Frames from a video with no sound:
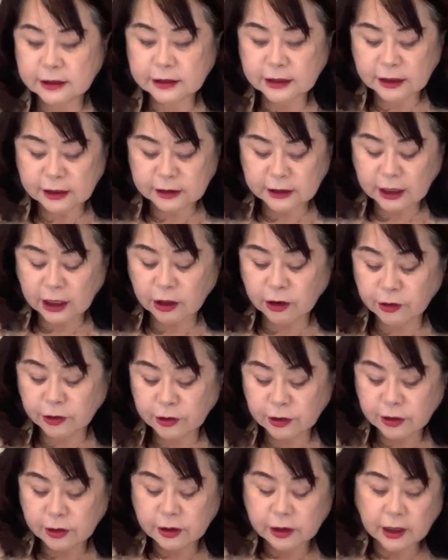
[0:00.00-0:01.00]
Then
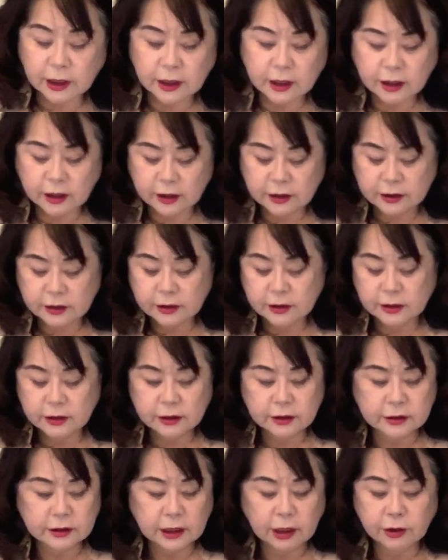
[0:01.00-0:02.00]

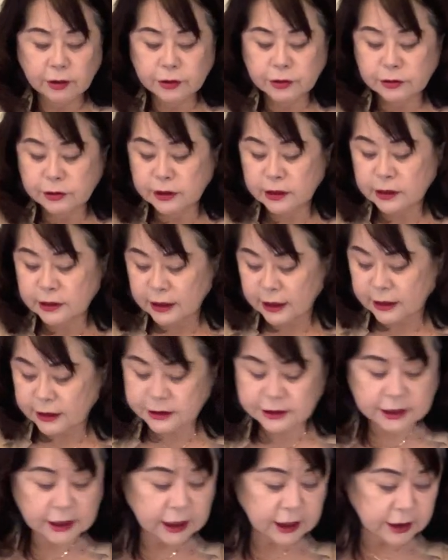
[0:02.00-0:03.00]
now you need a
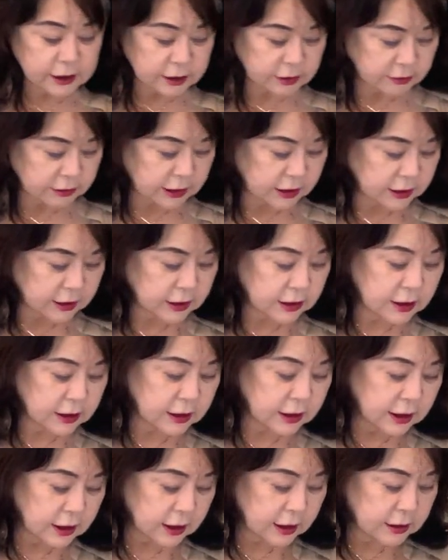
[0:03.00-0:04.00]
secondary.
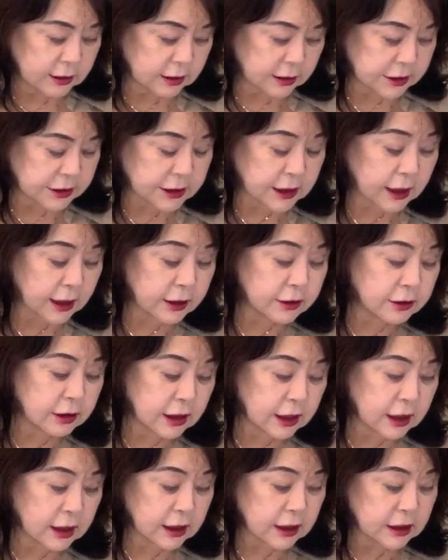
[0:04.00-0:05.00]
And the
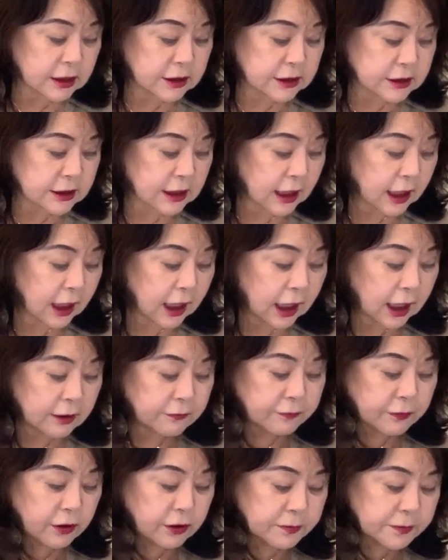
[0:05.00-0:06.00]
secondary is a
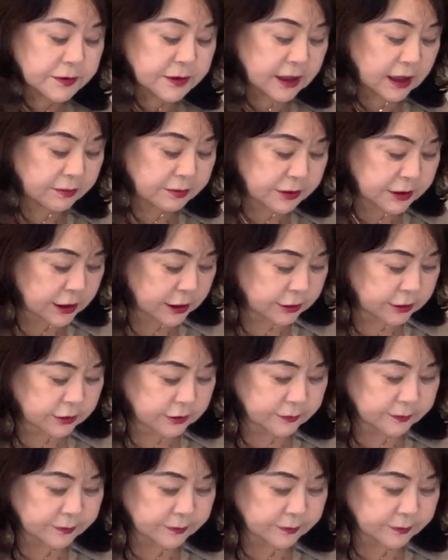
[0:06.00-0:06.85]
half of subject.